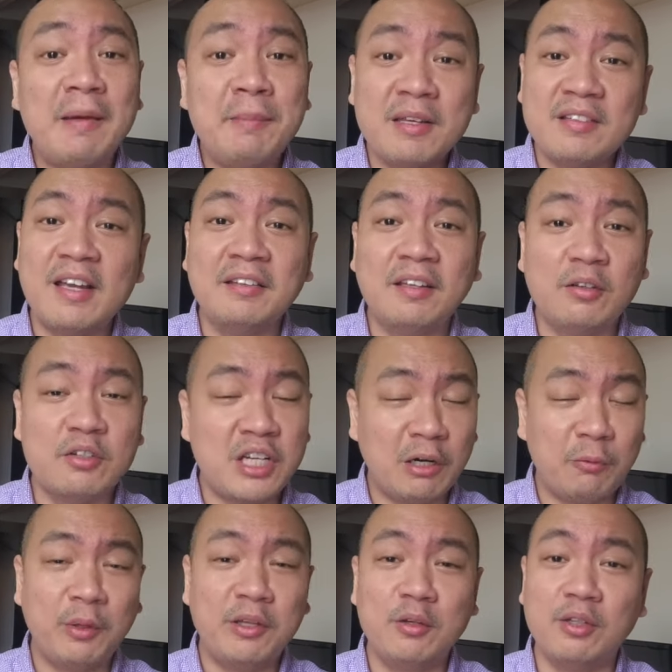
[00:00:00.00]
I'm excited to
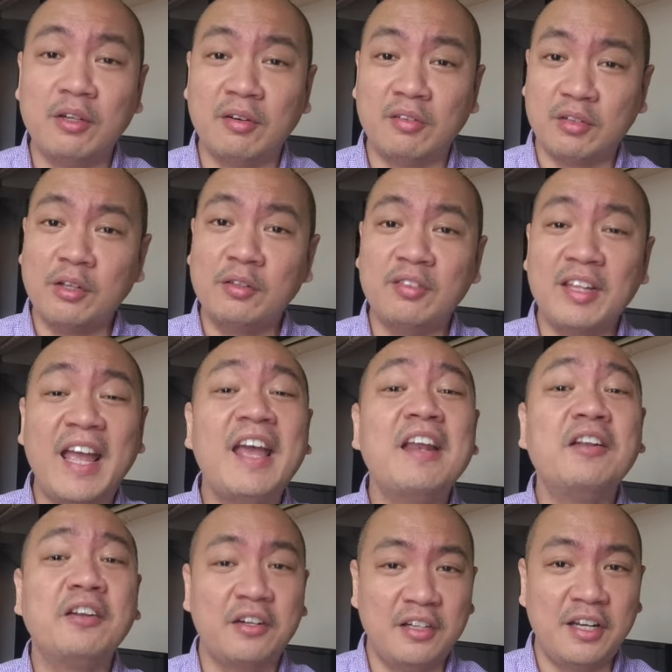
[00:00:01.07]
share with you the results and